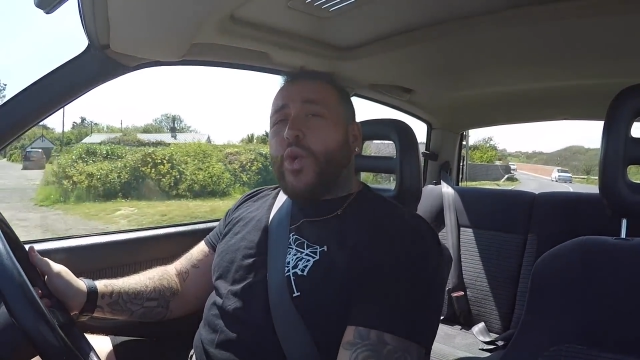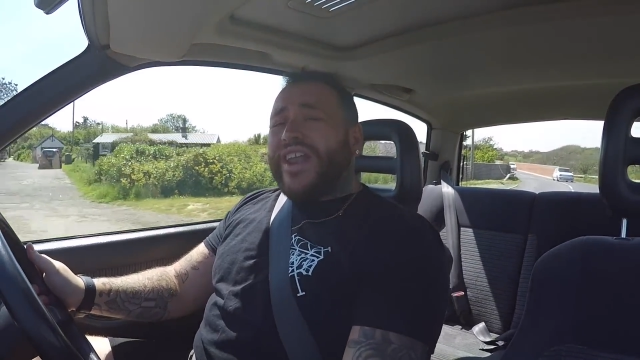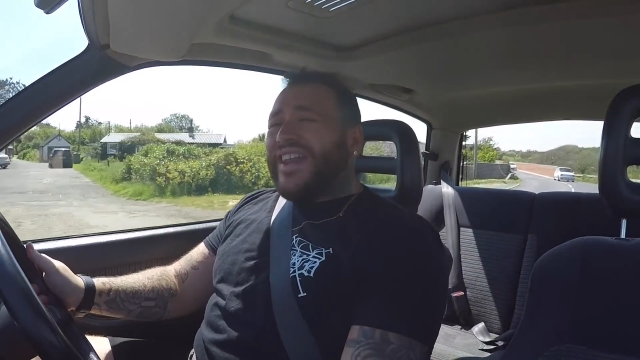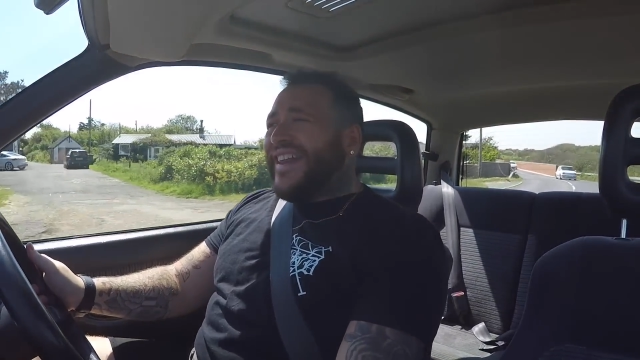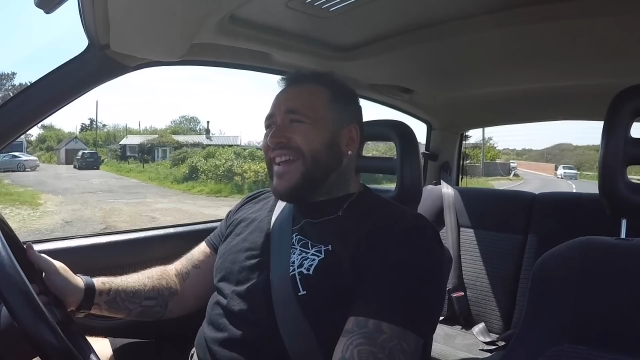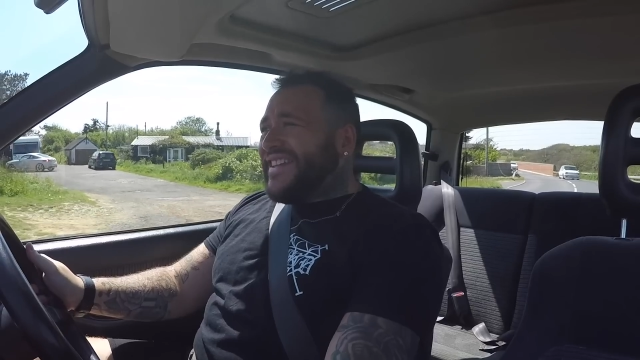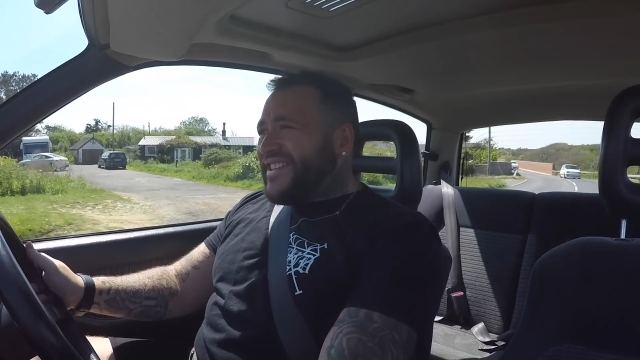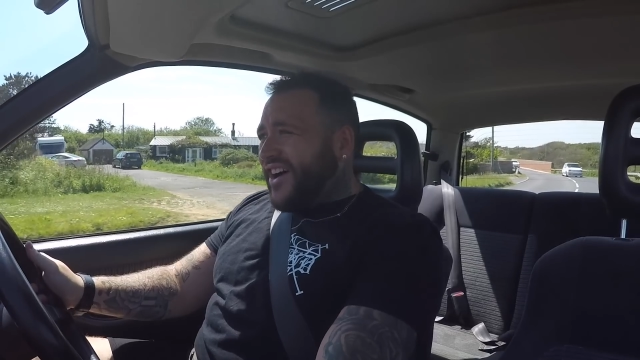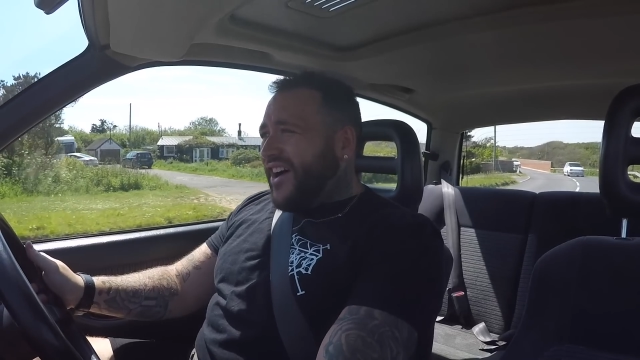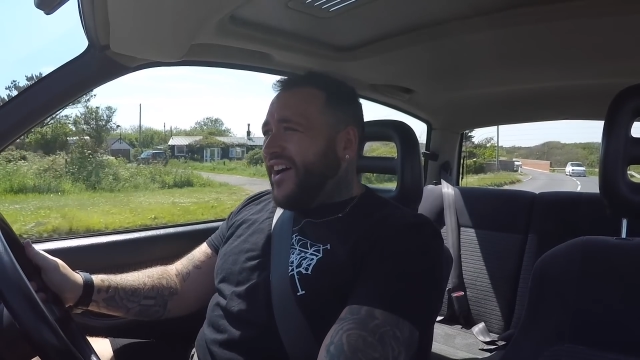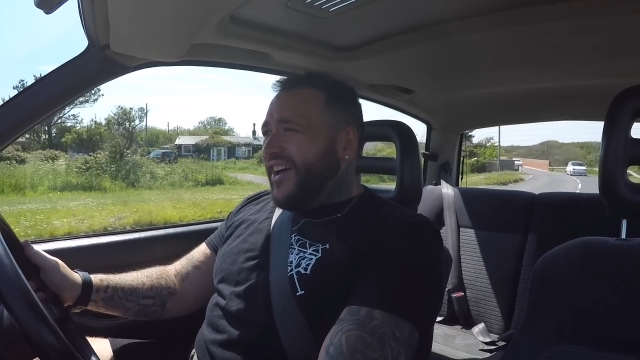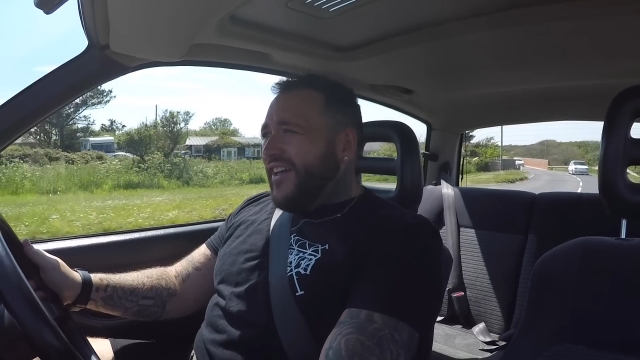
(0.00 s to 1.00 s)
1
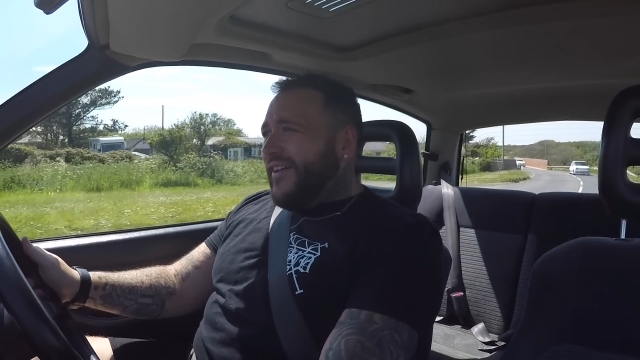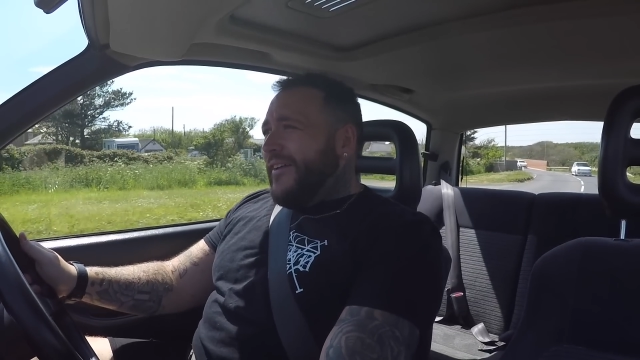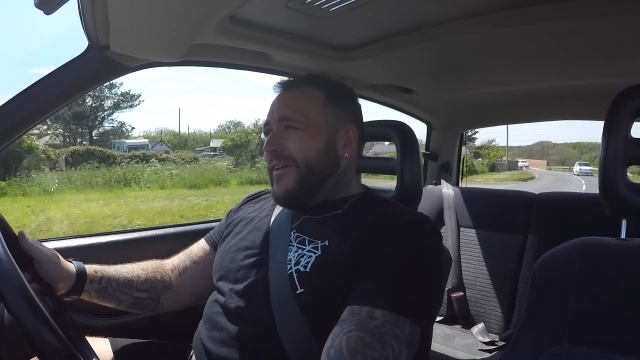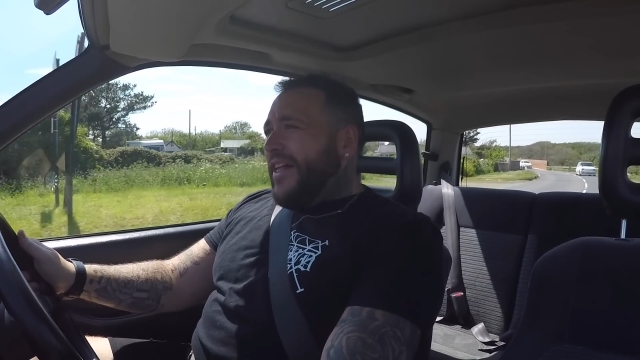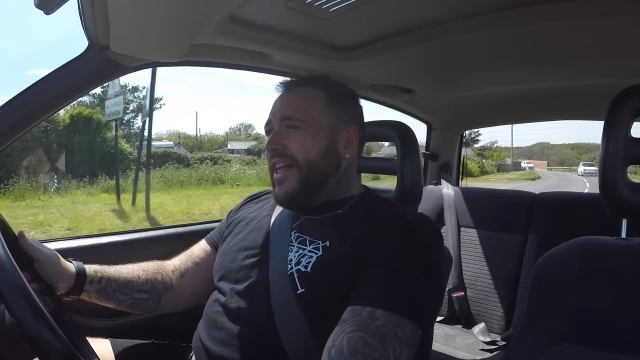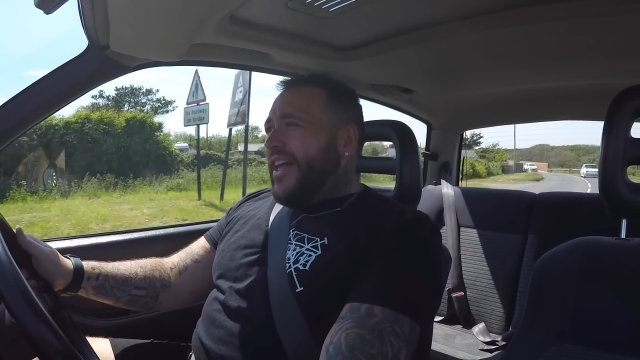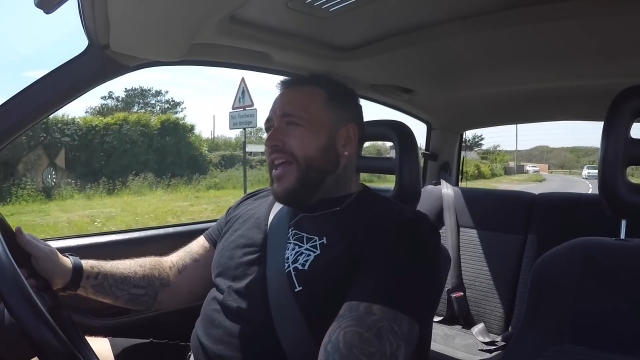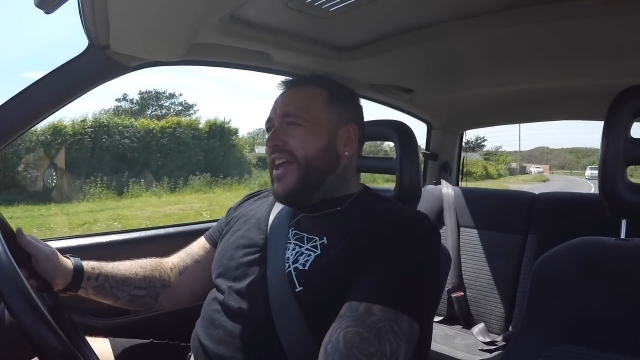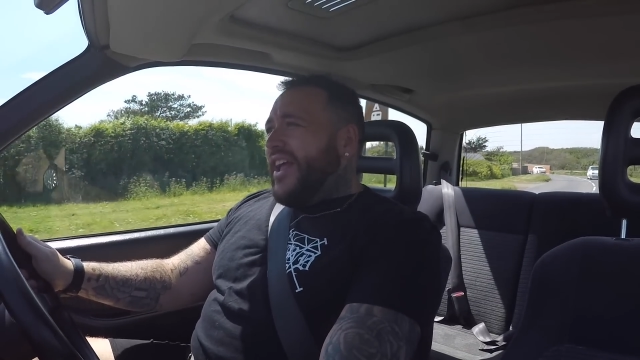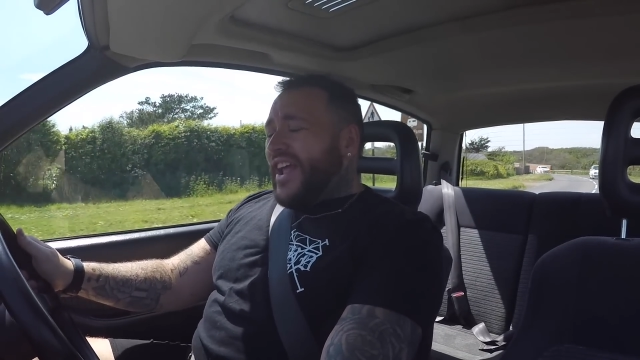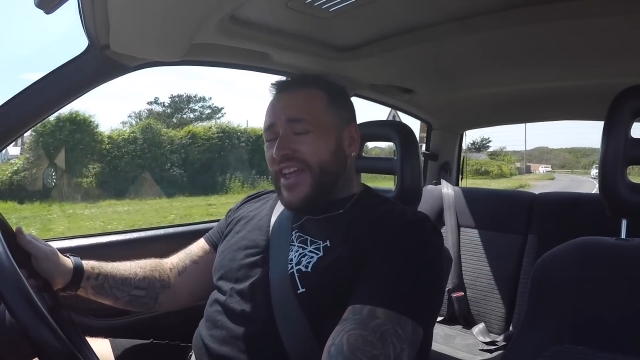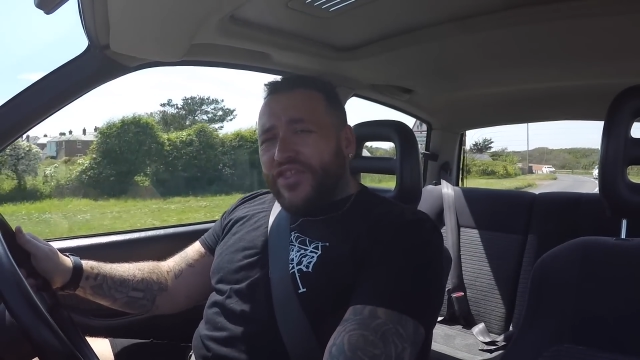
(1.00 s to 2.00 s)
litre
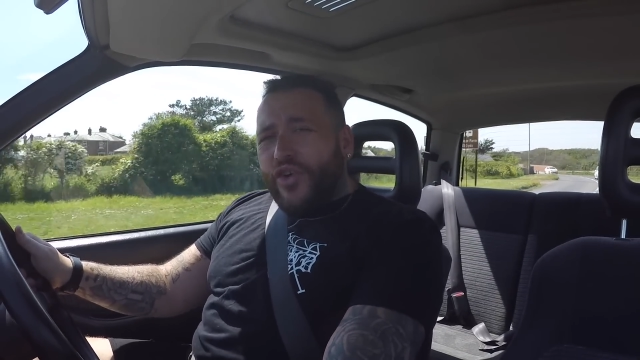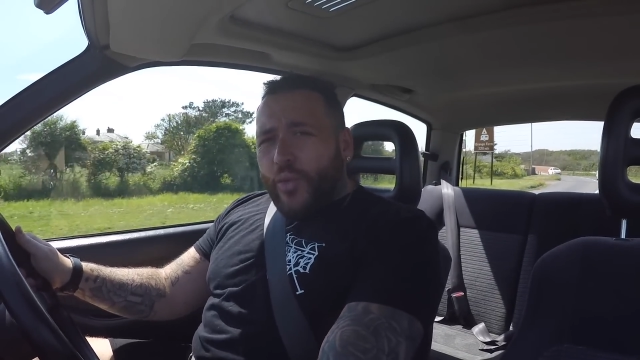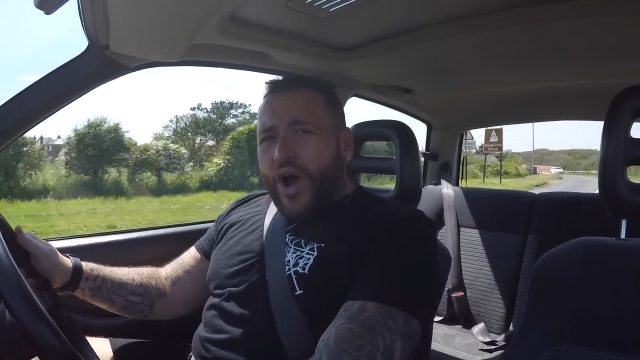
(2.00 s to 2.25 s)
in the